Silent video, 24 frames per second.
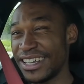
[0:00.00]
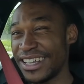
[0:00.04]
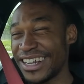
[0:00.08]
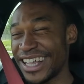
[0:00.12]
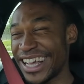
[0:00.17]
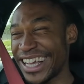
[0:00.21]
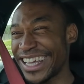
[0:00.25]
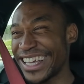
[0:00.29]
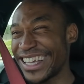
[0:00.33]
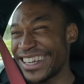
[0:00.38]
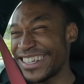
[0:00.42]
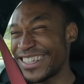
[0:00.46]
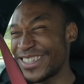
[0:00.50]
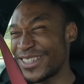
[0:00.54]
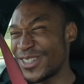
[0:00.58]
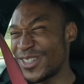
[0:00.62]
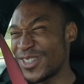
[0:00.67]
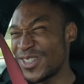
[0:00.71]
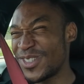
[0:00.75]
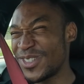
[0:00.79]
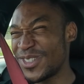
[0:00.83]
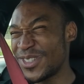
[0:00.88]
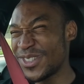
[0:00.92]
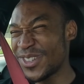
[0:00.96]
Like, it is
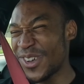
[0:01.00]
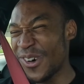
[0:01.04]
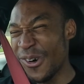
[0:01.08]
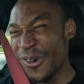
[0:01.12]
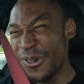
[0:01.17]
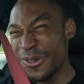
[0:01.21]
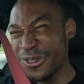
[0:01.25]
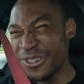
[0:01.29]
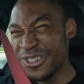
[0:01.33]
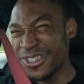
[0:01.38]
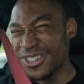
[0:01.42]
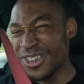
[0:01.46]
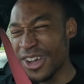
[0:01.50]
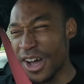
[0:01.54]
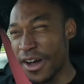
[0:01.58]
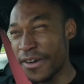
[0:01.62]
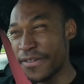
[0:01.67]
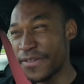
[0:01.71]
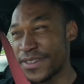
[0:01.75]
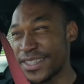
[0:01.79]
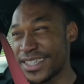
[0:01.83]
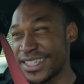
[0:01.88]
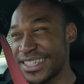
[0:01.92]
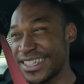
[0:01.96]
so
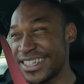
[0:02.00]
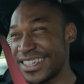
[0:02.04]
soft,